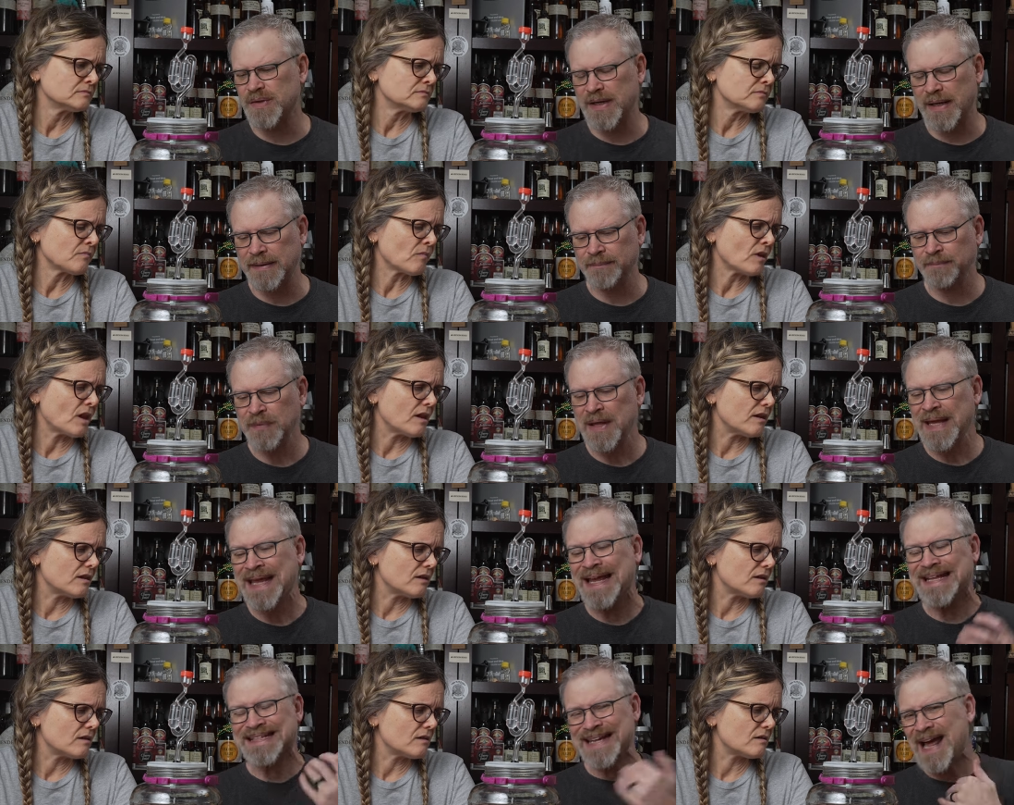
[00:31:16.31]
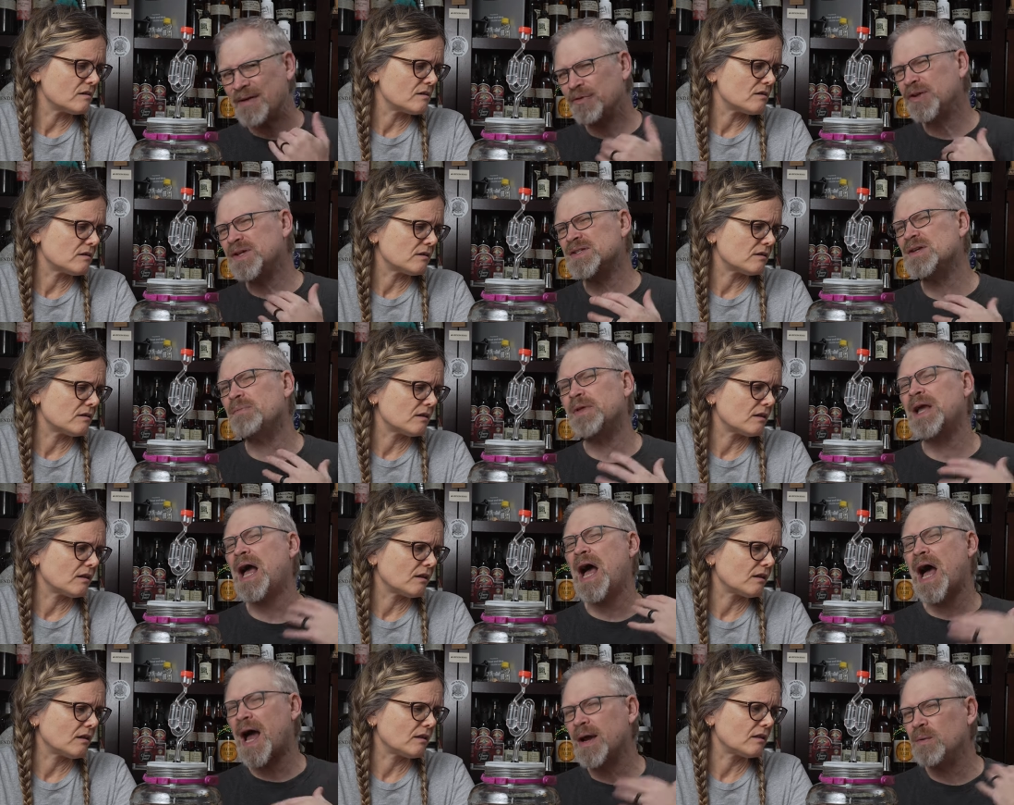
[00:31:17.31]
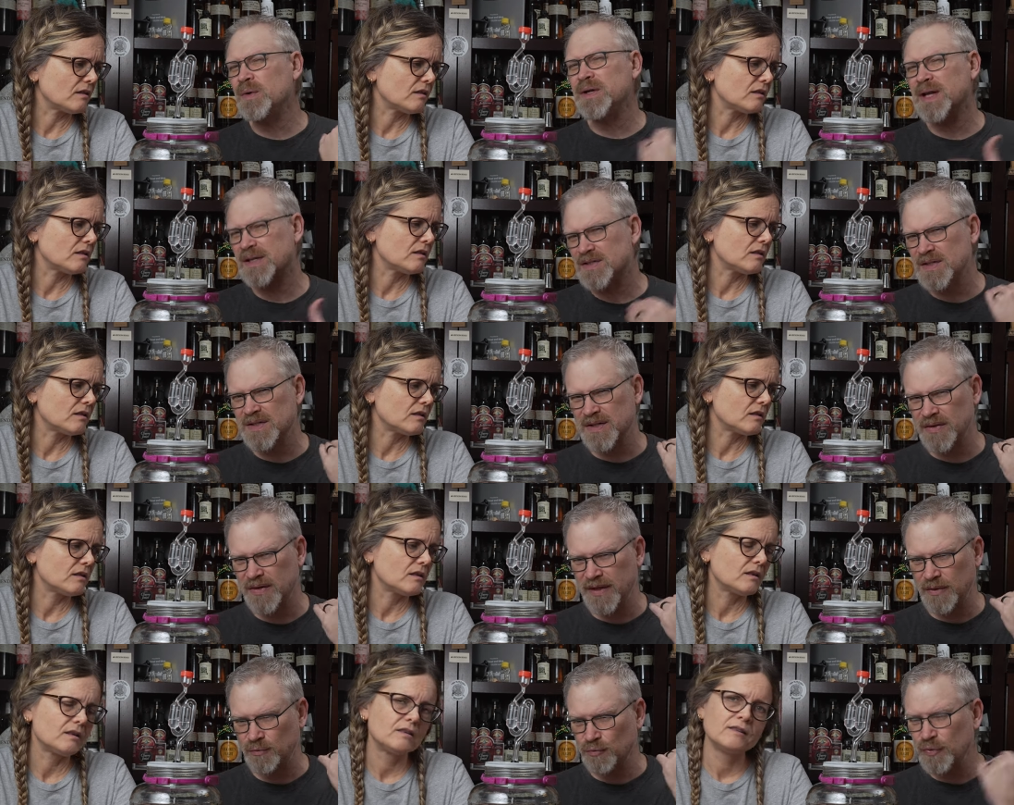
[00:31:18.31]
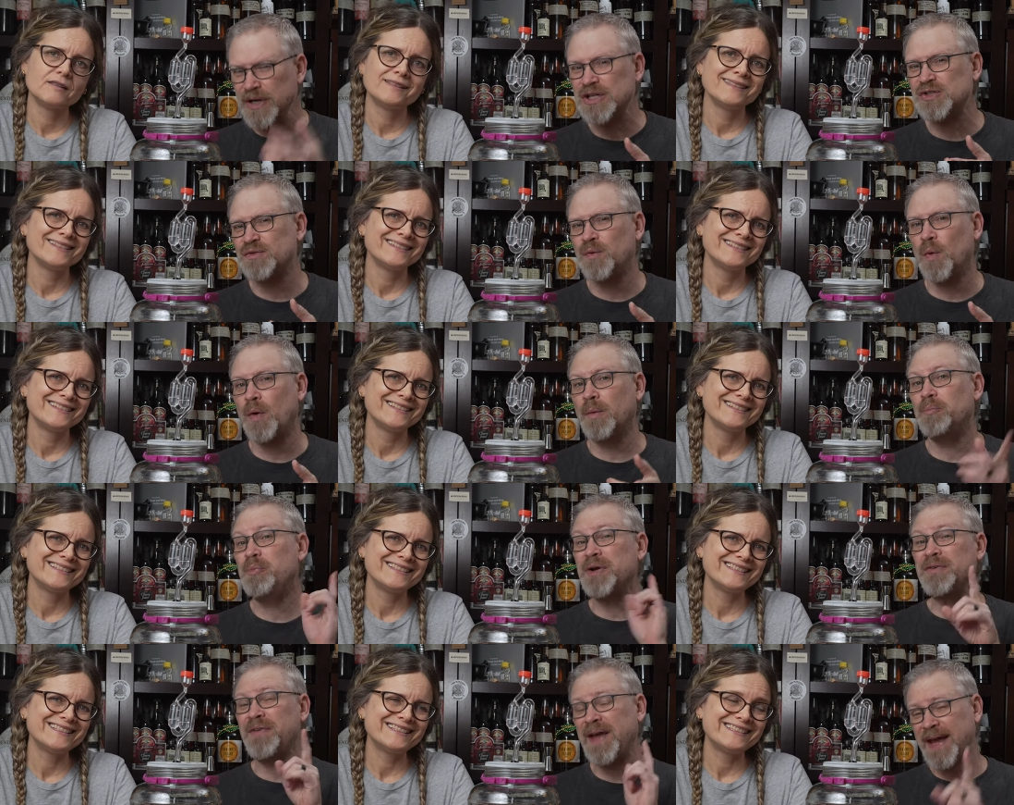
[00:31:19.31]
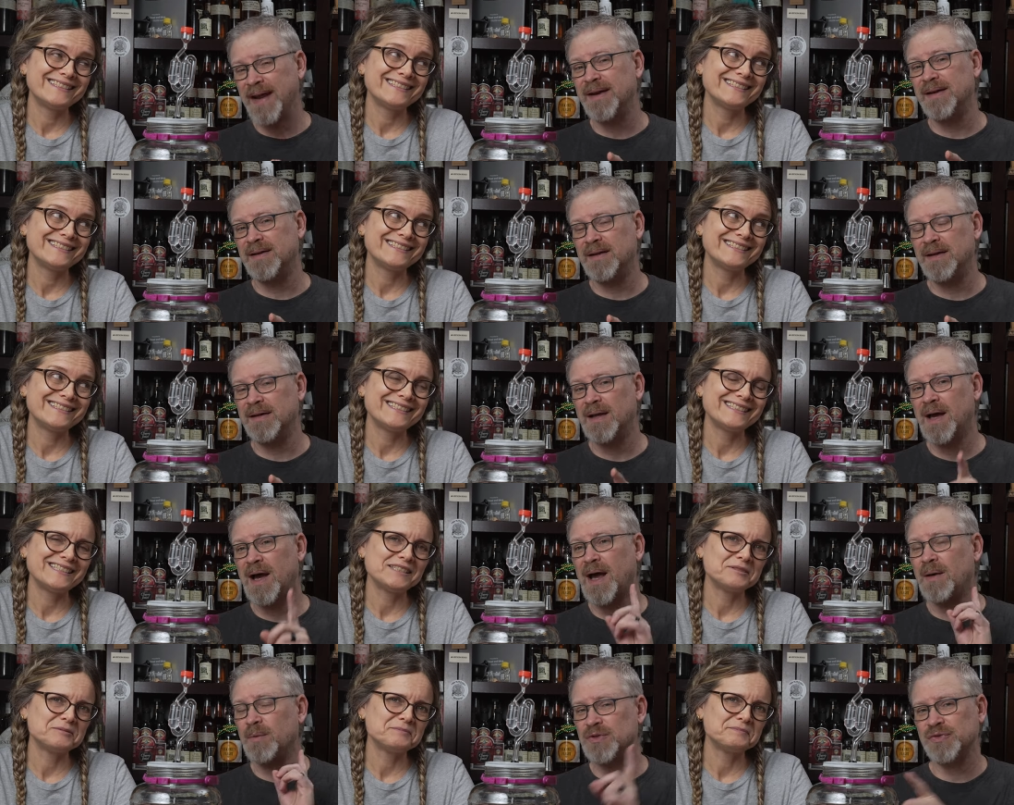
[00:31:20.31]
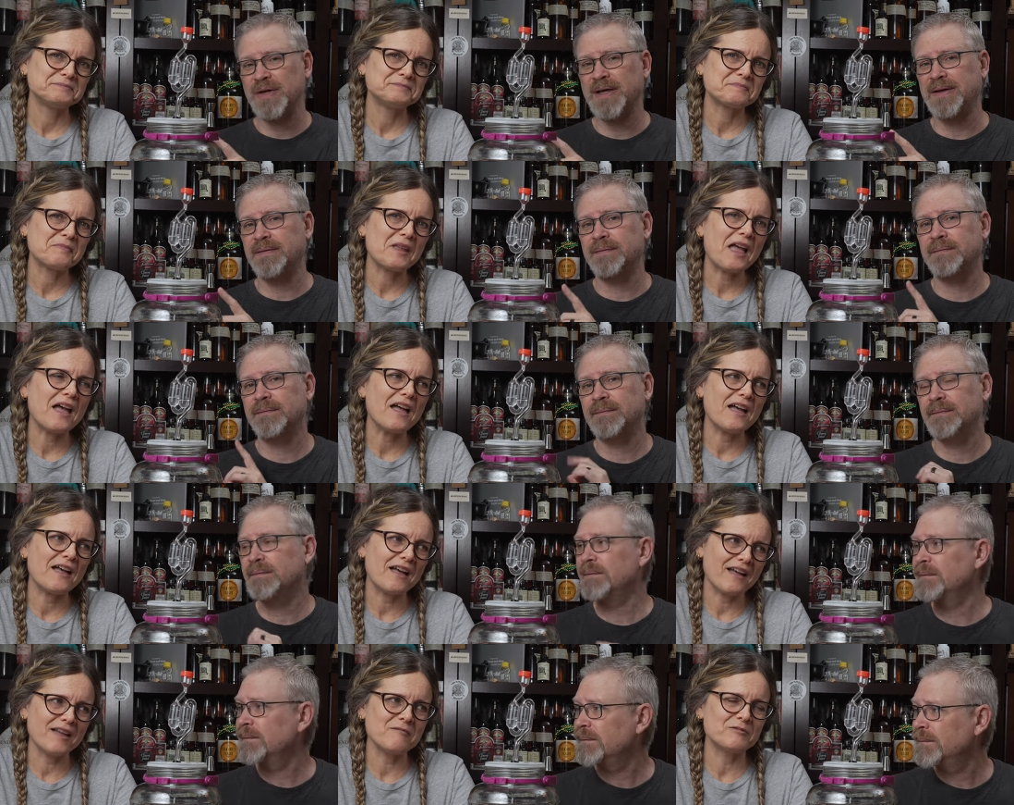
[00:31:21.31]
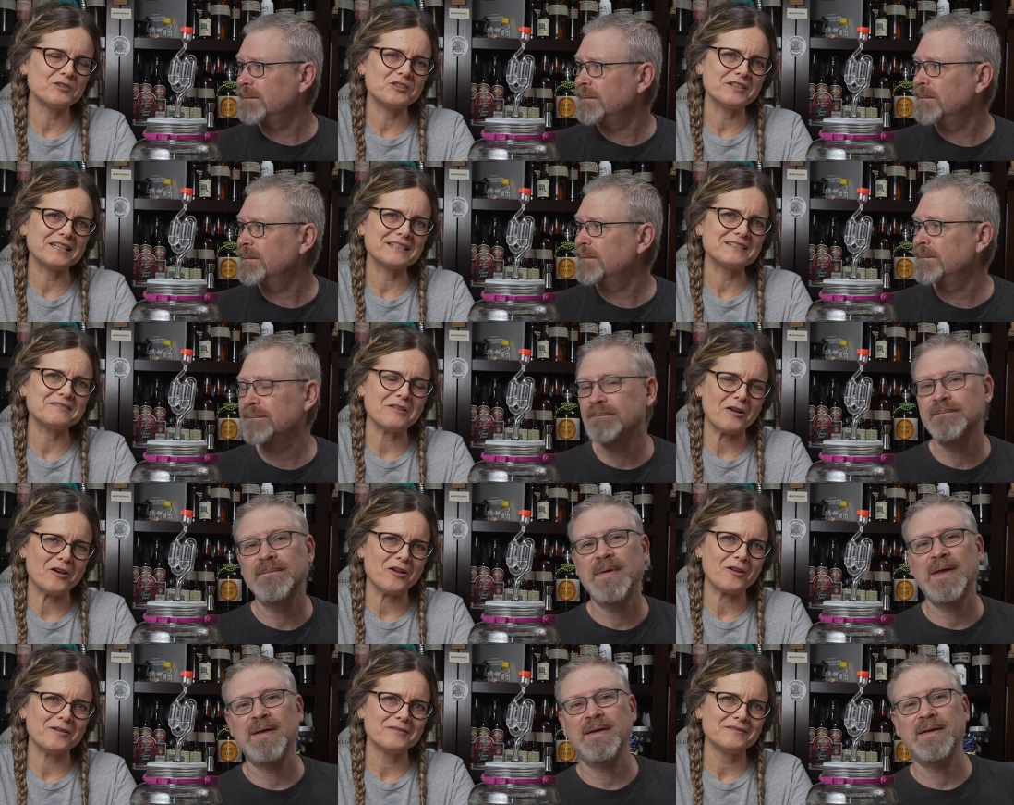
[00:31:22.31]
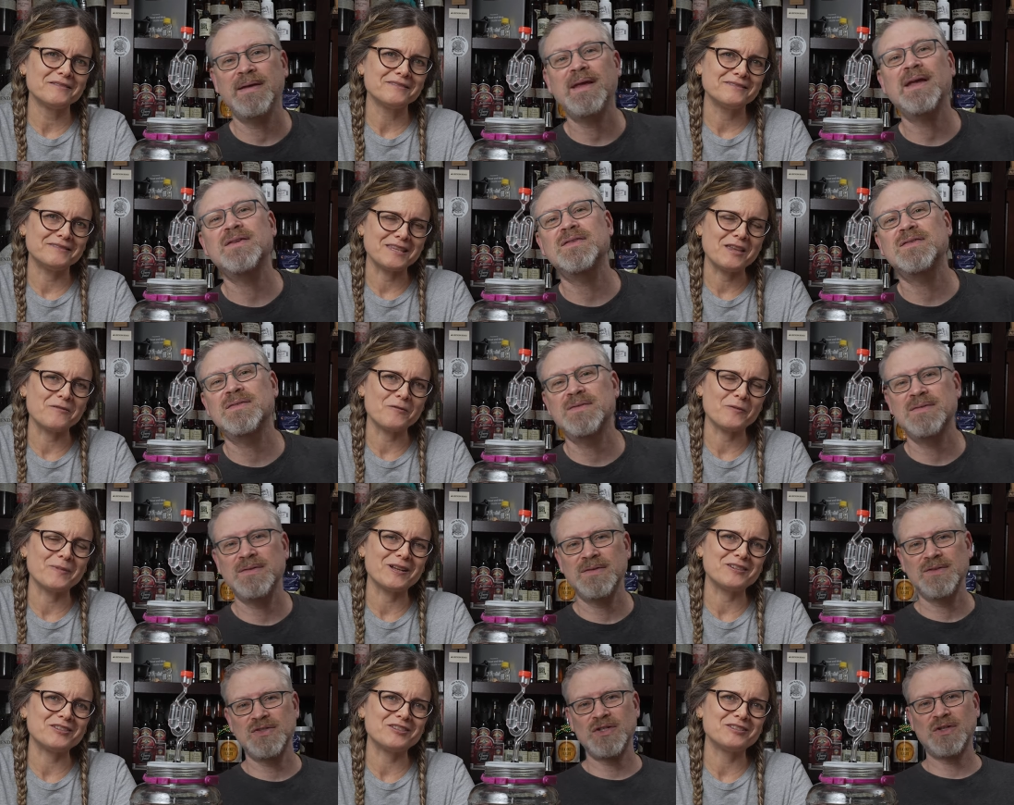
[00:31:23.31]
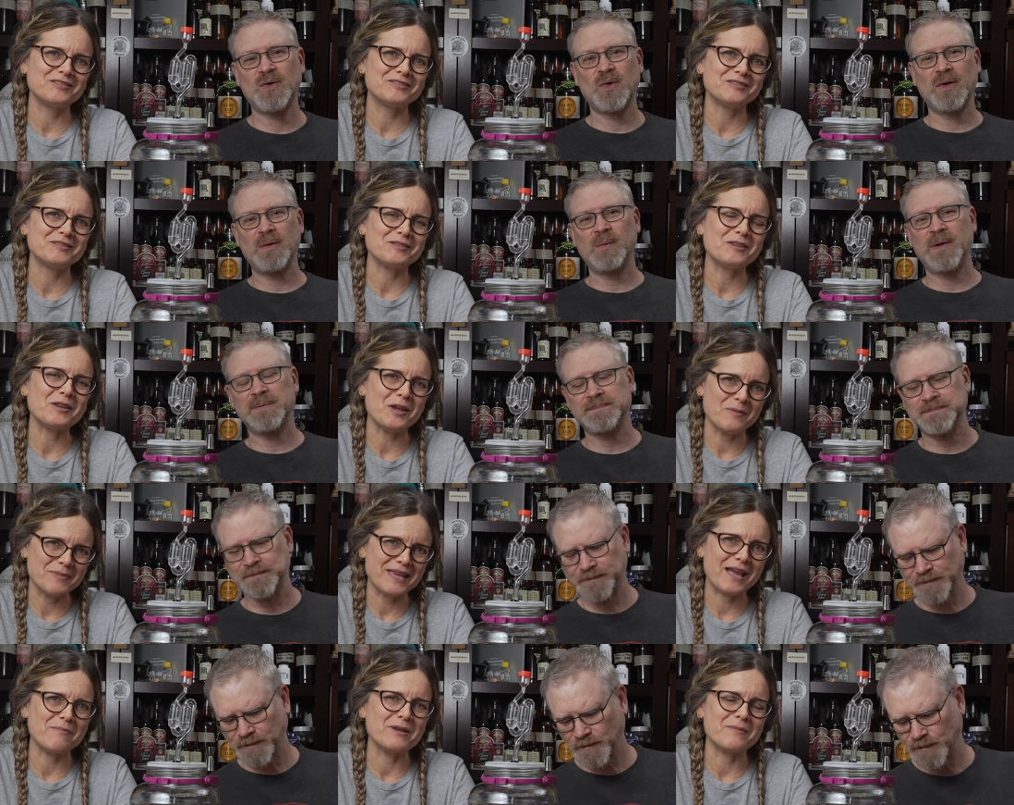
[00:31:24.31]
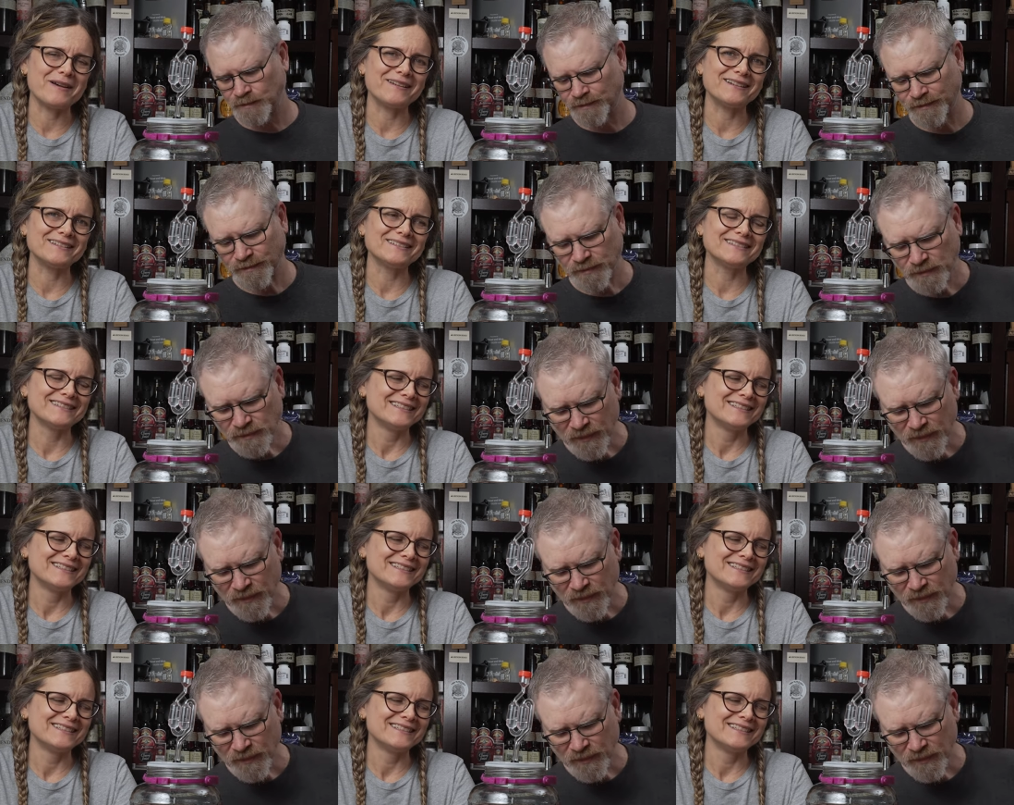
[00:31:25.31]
Speaker 1: with that. It's not really something I would necessarily reach for, but if handed it, I would drink it.
Speaker 2: I will drink it all. Yes. Thank you very much. She totally will. And be happy about it.